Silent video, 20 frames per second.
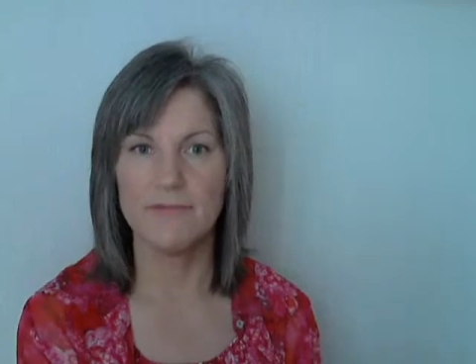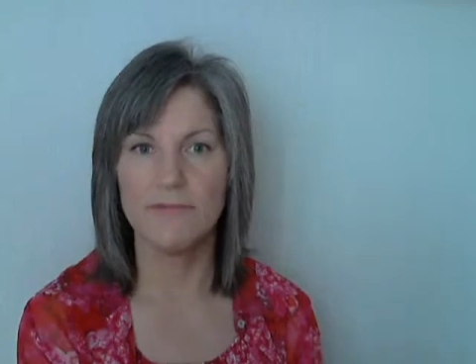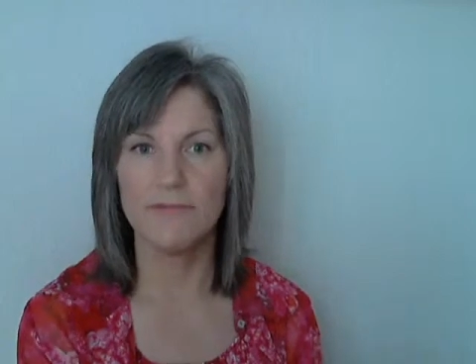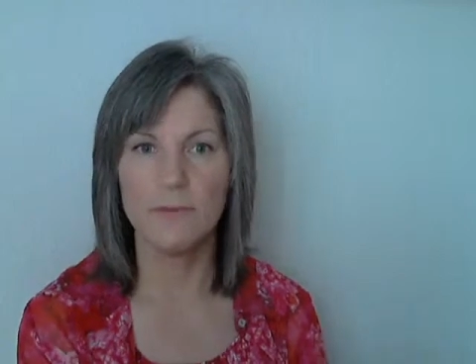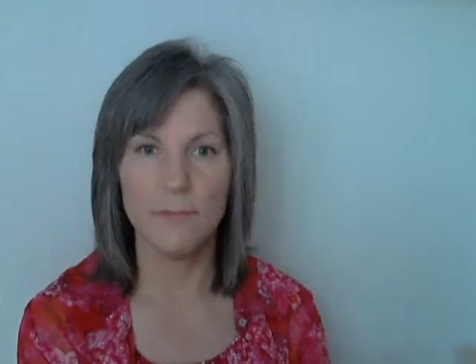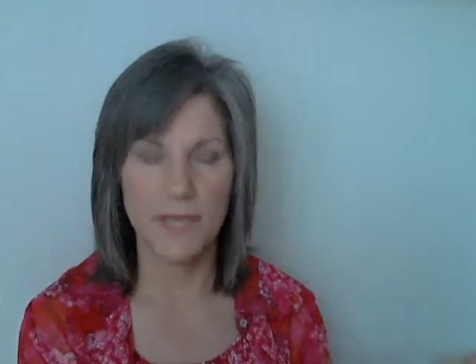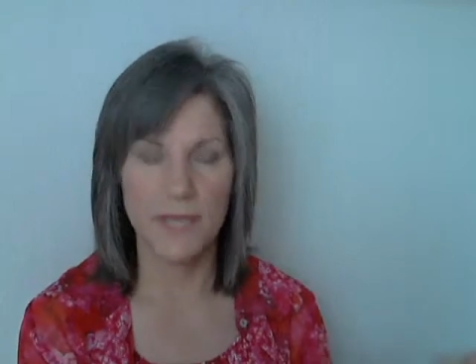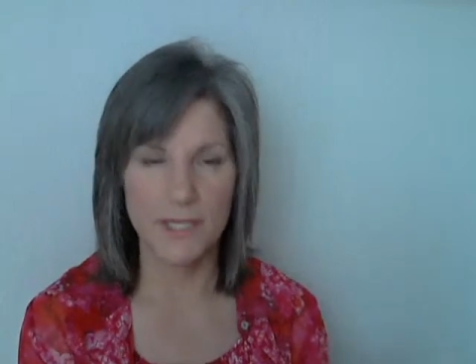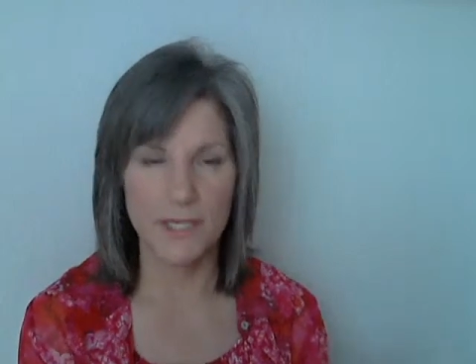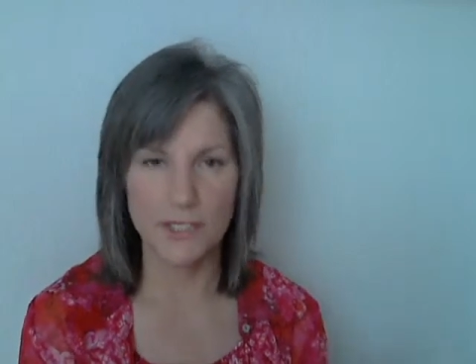
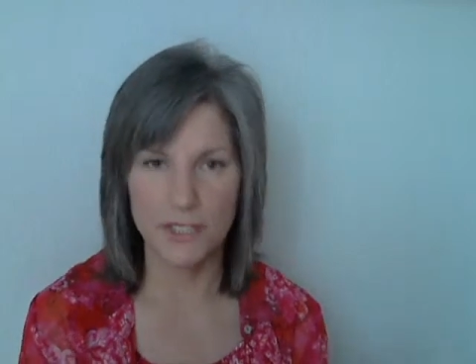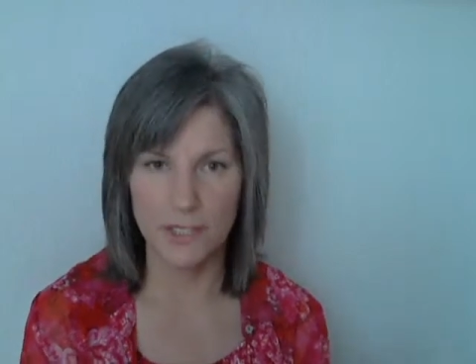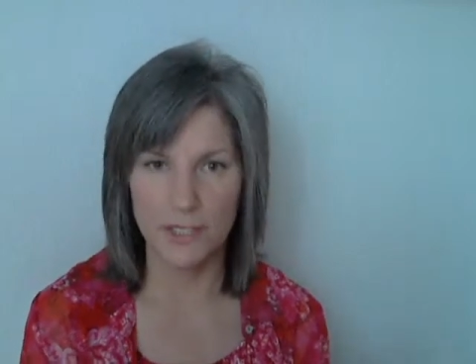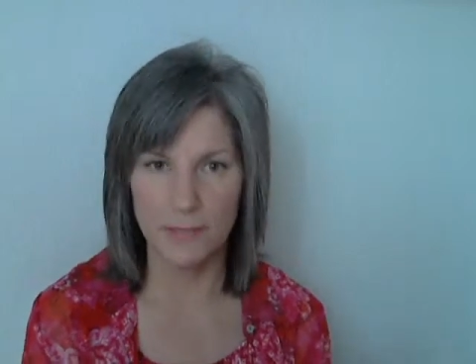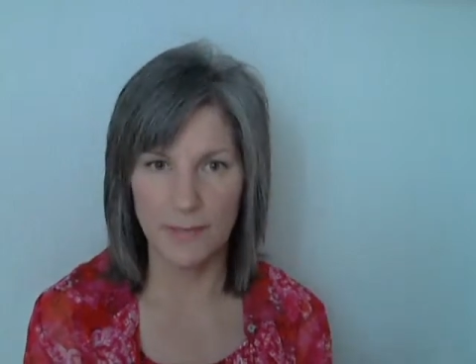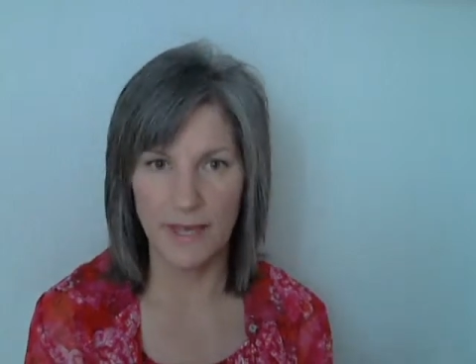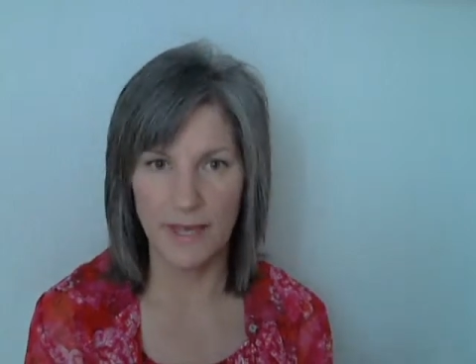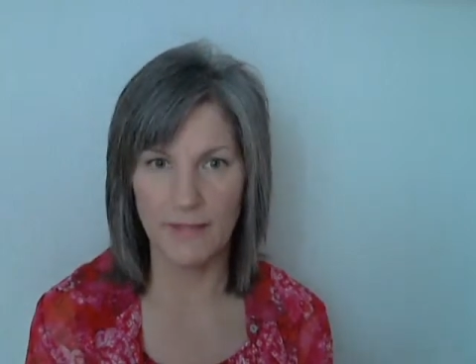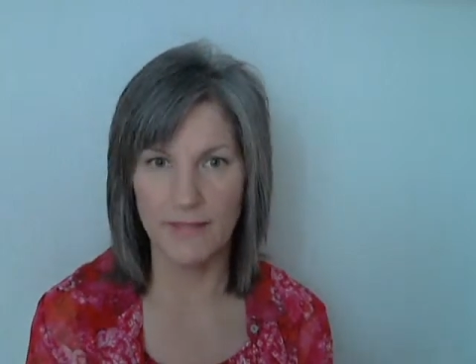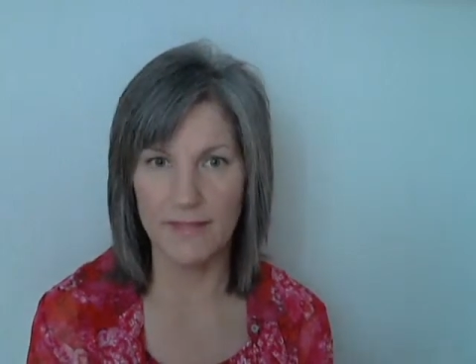information
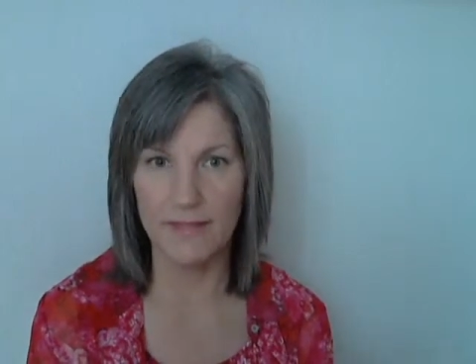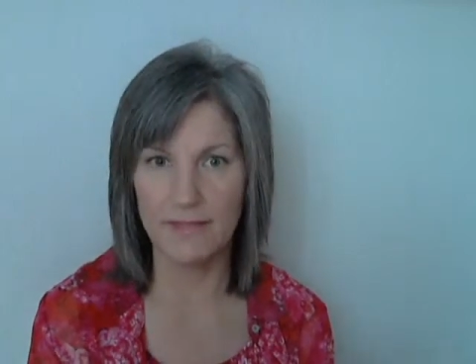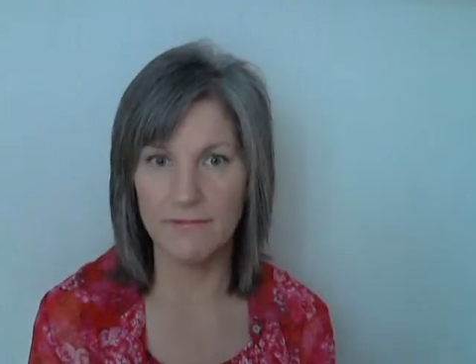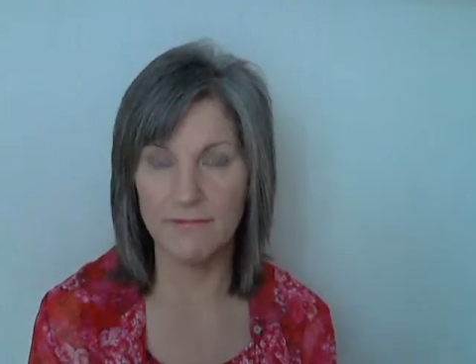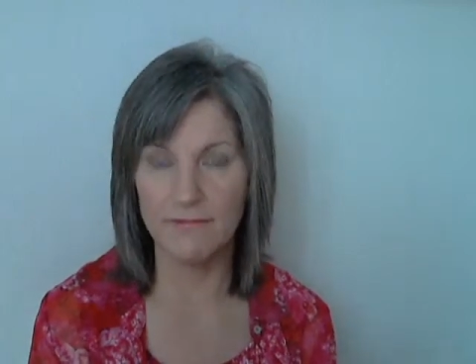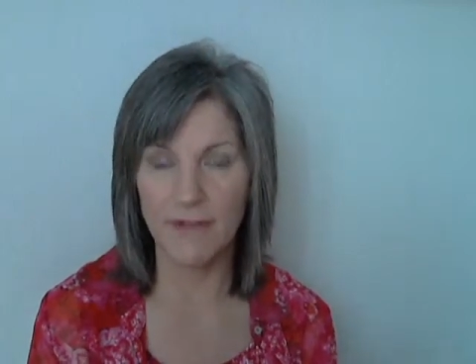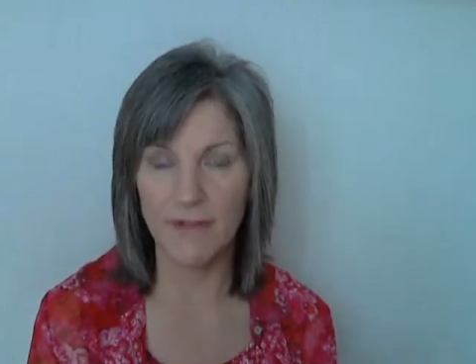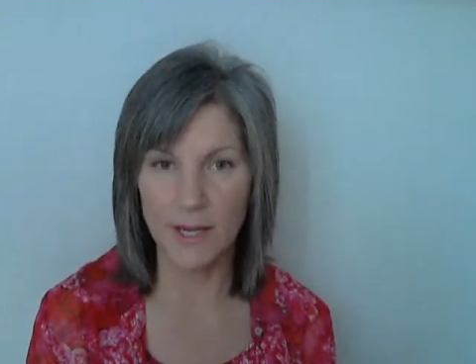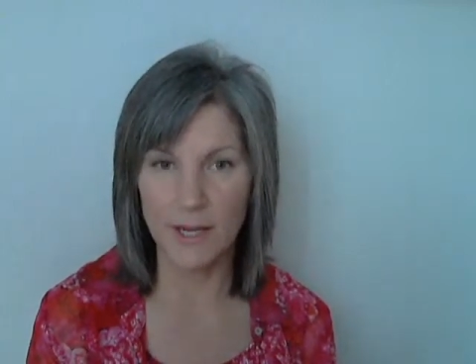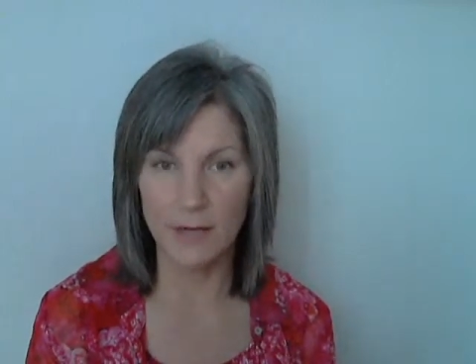about the
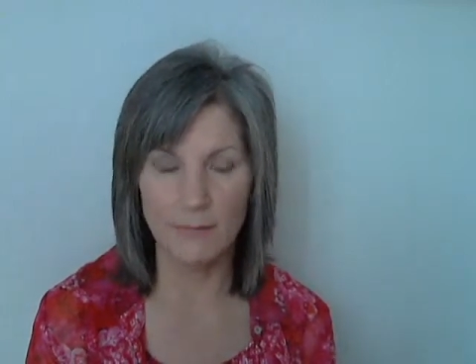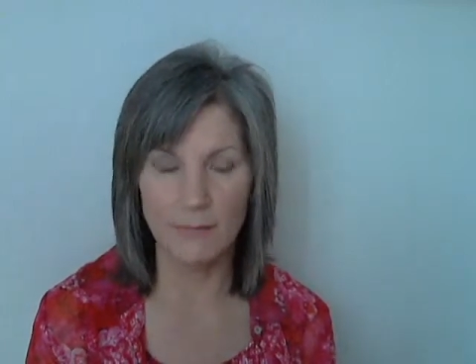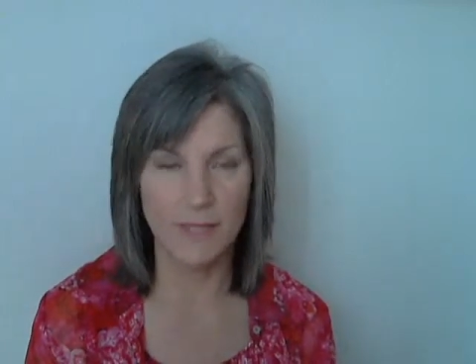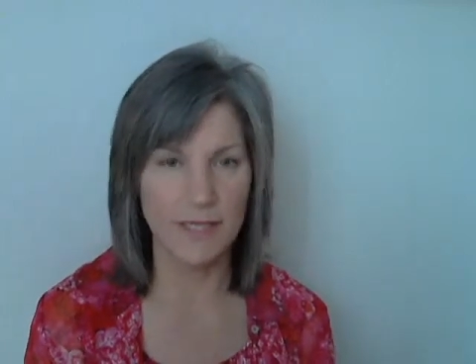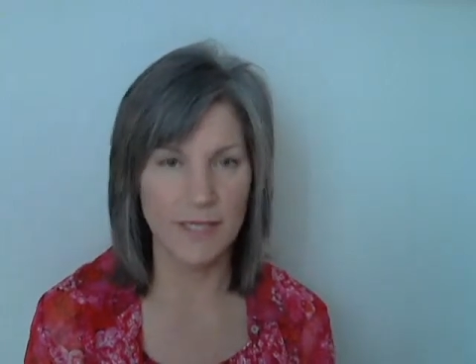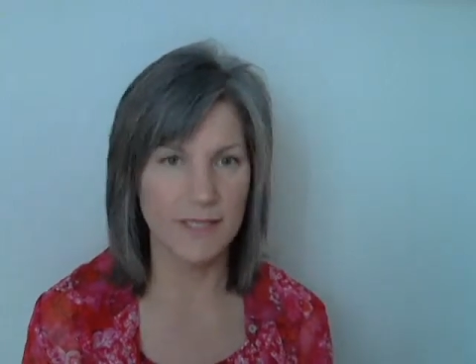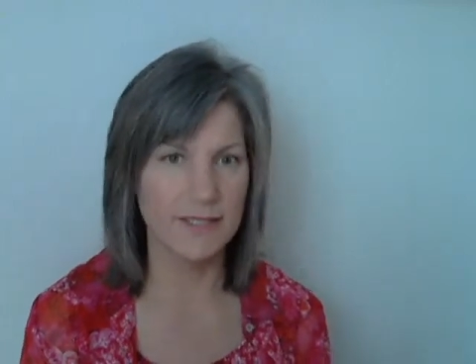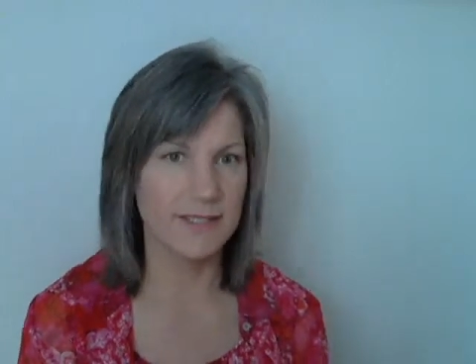environment.